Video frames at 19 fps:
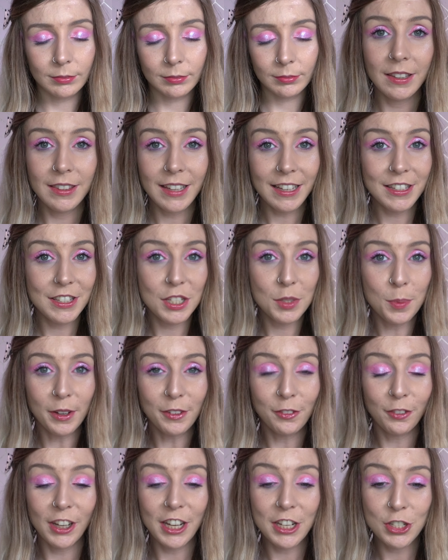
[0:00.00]
And that is my
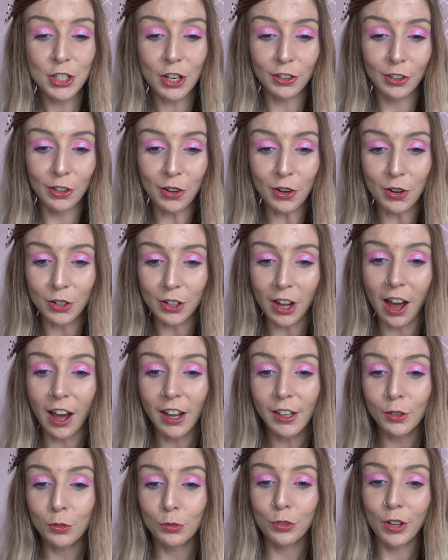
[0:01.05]
finished look.
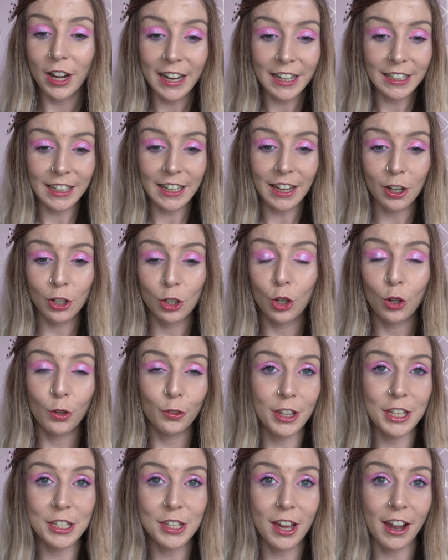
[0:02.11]
I really love
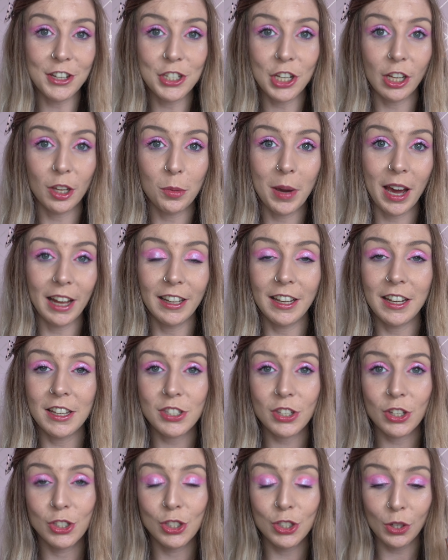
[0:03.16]
this eyeshadow
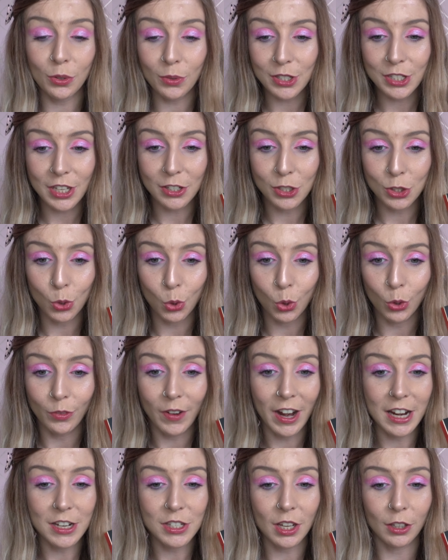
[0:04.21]
palette. As soon as I saw
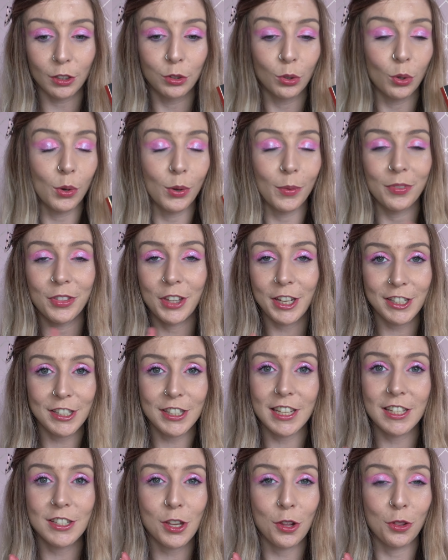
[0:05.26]
it, I thought, this
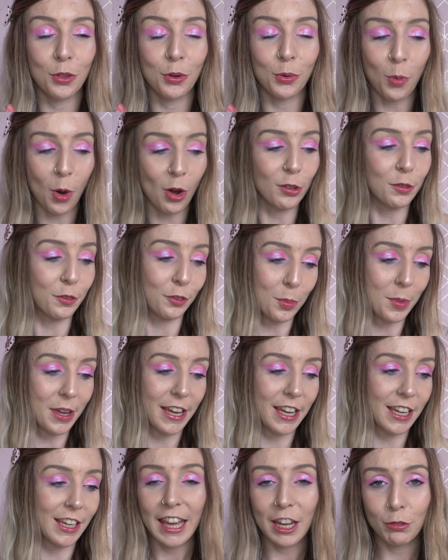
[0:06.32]
is the one for
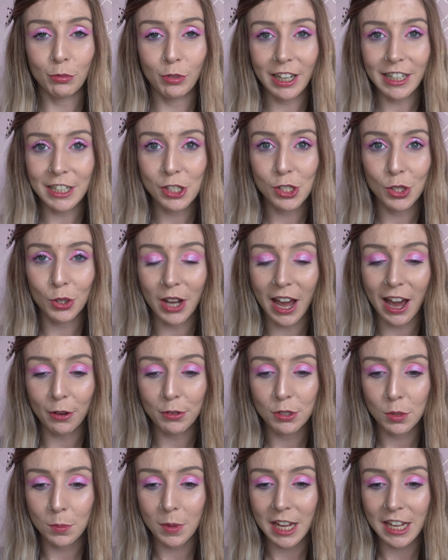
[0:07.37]
me. It really stuck out
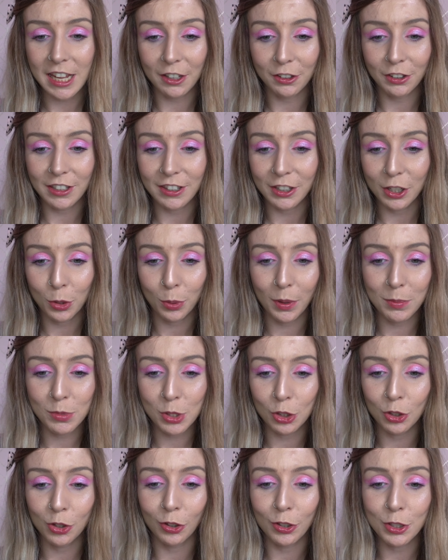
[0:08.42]
to me. I think the
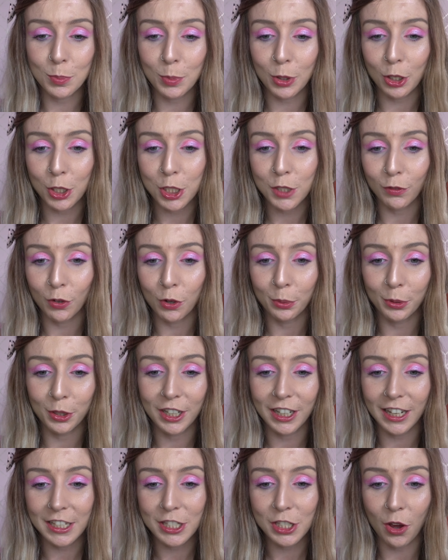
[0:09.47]
crimson colour's beautiful, the
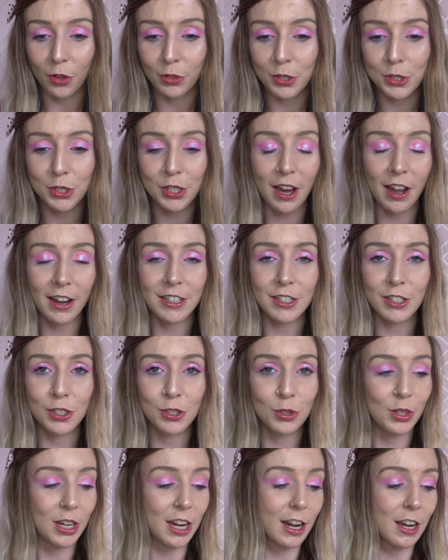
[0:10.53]
glitter on the side's
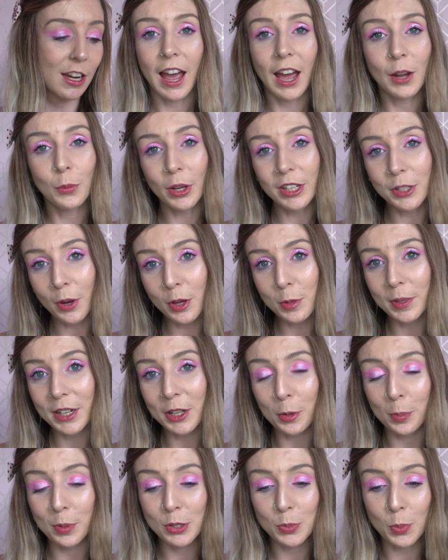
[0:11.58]
stunning. And when you open it
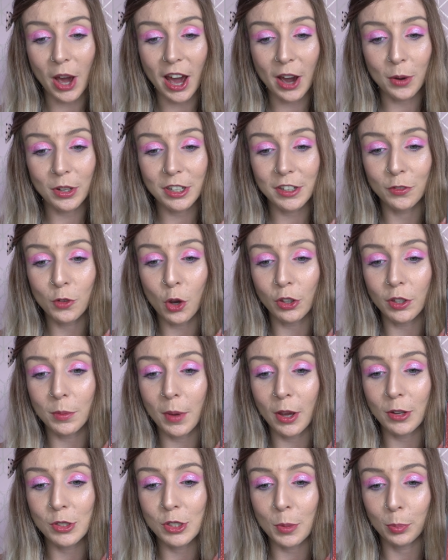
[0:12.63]
up as well, you've got the
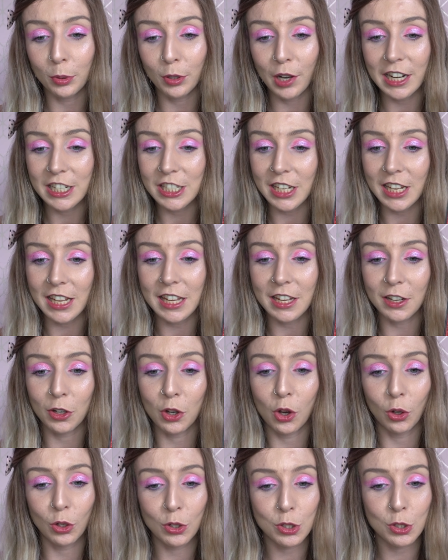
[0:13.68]
most pretty
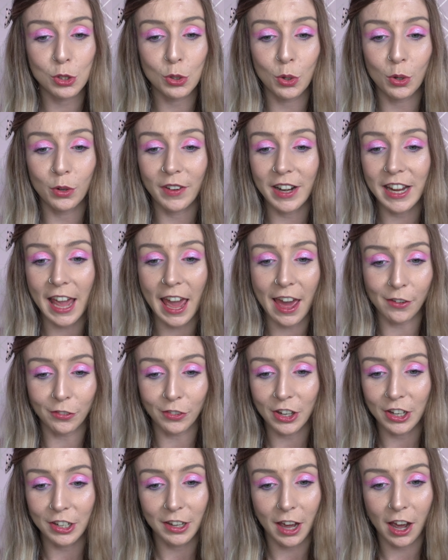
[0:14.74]
colour story ever.